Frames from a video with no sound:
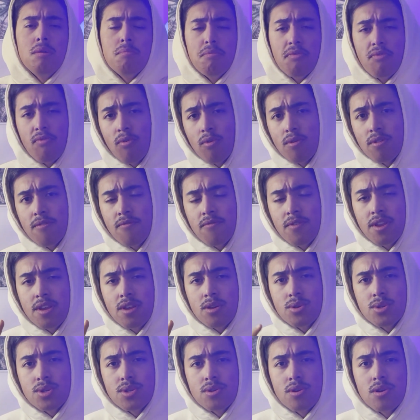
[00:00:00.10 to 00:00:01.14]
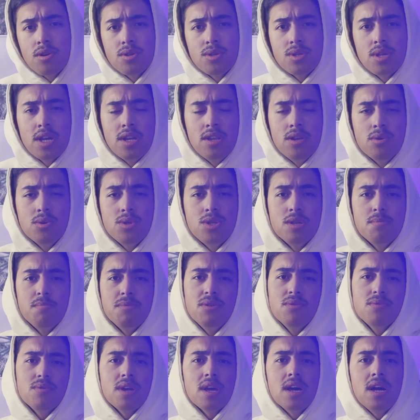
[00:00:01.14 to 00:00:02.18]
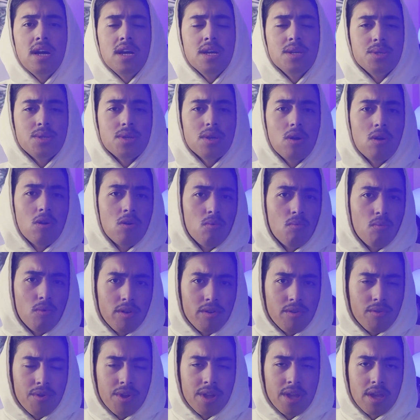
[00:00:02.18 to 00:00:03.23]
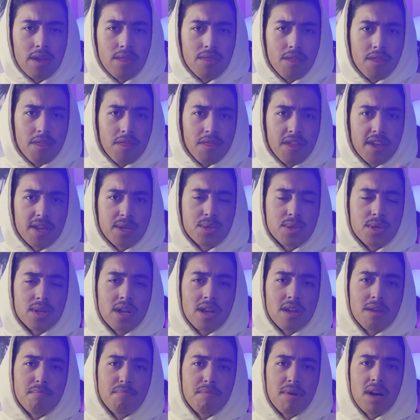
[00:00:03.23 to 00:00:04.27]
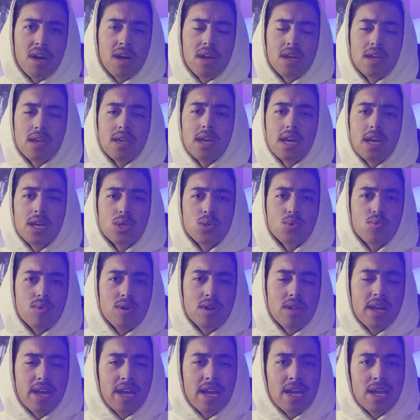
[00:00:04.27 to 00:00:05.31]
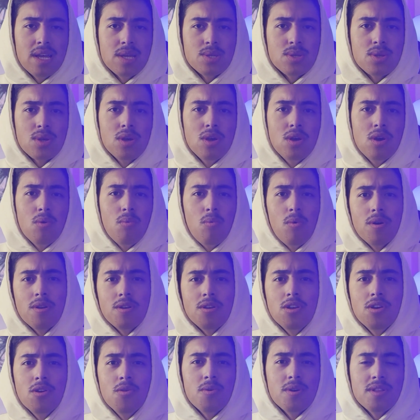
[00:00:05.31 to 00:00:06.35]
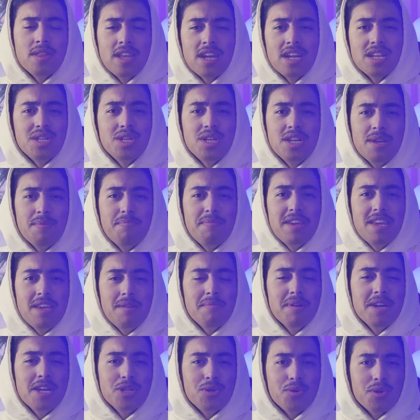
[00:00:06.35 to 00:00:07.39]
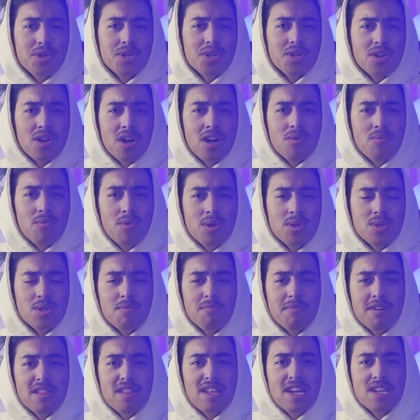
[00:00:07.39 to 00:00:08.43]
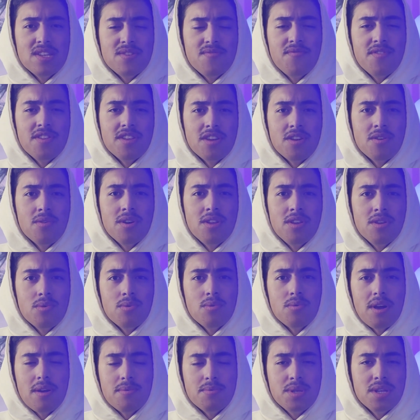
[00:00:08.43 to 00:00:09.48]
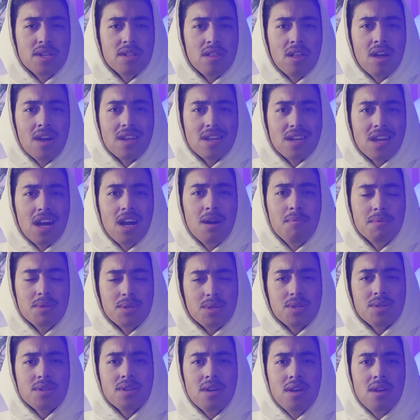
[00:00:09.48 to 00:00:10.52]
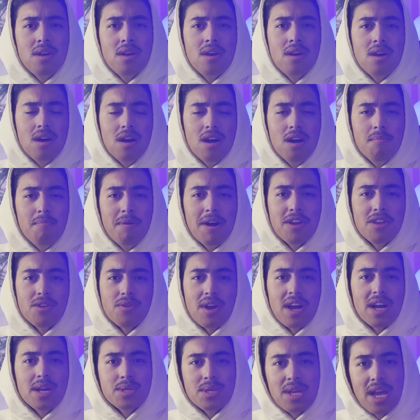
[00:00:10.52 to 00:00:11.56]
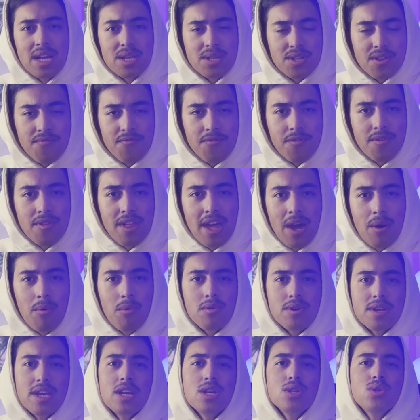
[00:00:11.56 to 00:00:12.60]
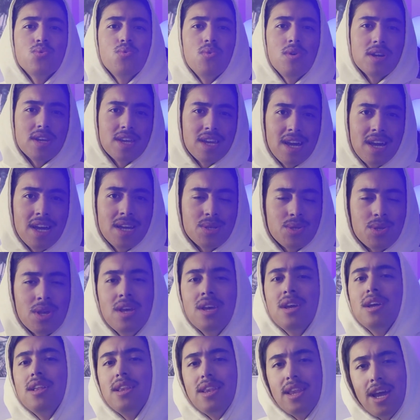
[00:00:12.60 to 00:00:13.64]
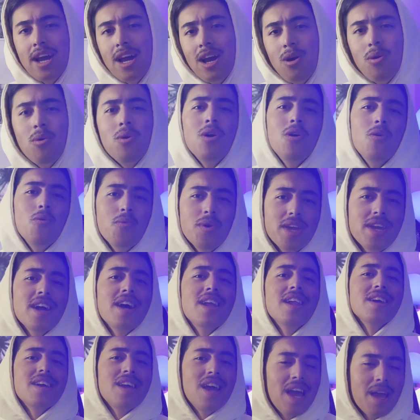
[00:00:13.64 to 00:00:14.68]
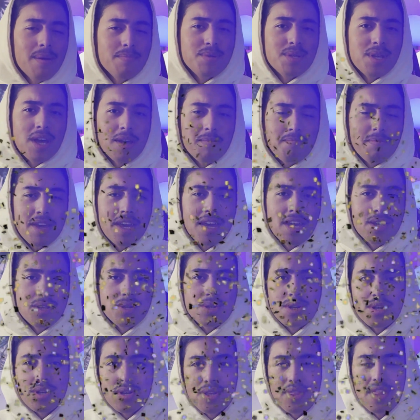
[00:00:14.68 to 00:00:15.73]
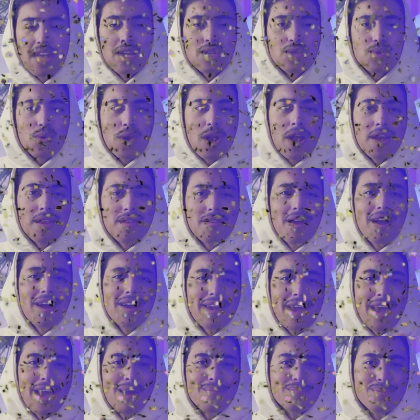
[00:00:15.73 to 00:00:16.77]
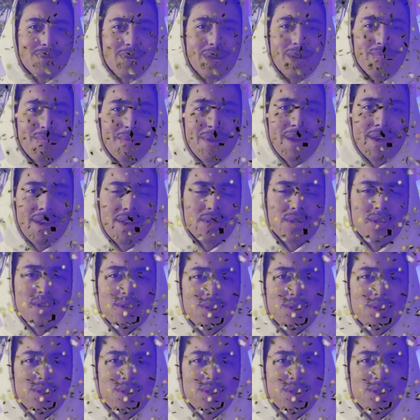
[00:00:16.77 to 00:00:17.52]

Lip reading: Before the video starts, I know some of you guys are wondering the things that I am buying, as well as want to know what that cheap eBay Trijicon was on my last video. I know I've seen a lot of comments about you guys asking for that. Well, guess what, guys? Now we got a campsite page. That's right, a campsite page.